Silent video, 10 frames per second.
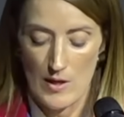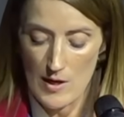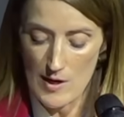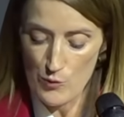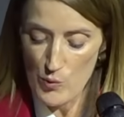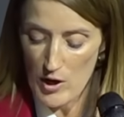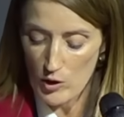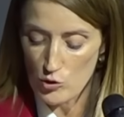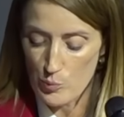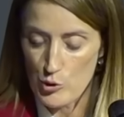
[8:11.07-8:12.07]
if we are
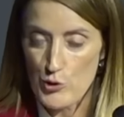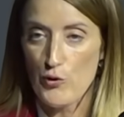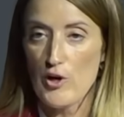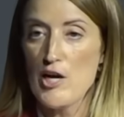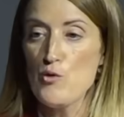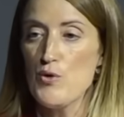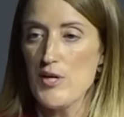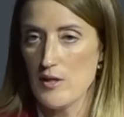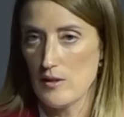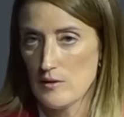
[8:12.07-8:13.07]
to push for a
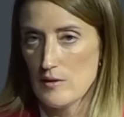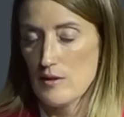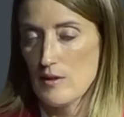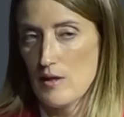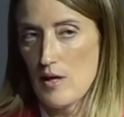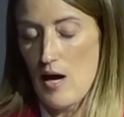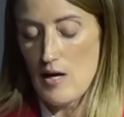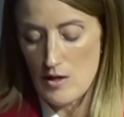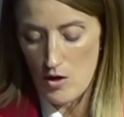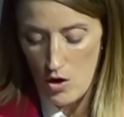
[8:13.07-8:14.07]
real
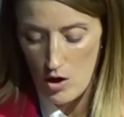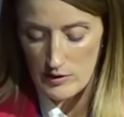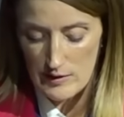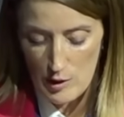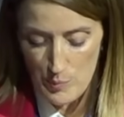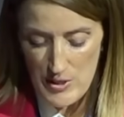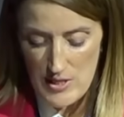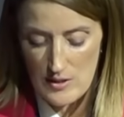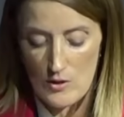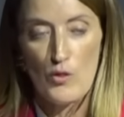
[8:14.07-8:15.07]
and lasting
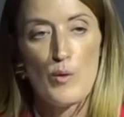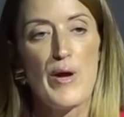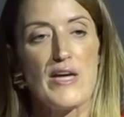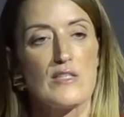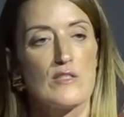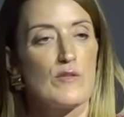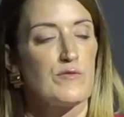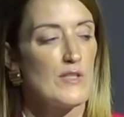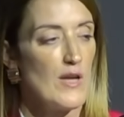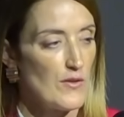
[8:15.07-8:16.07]
peace on the basis of
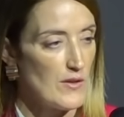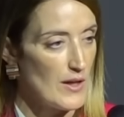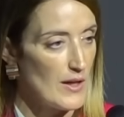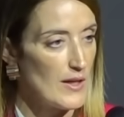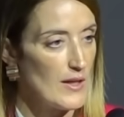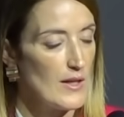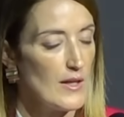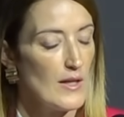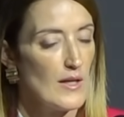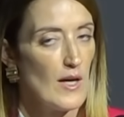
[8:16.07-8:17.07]
nothing
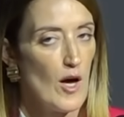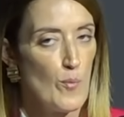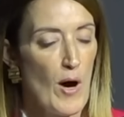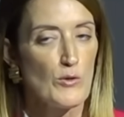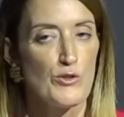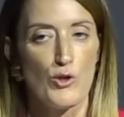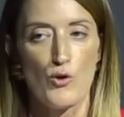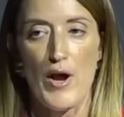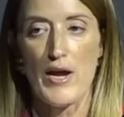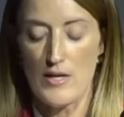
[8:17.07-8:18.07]
about
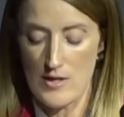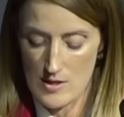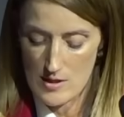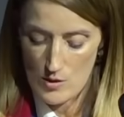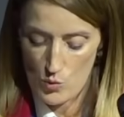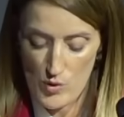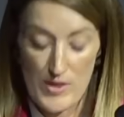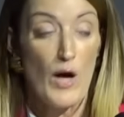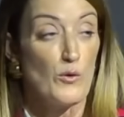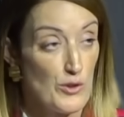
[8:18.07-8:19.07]
Ukraine
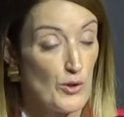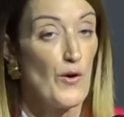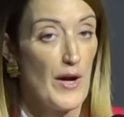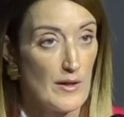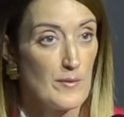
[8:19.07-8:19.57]
without Ukraine.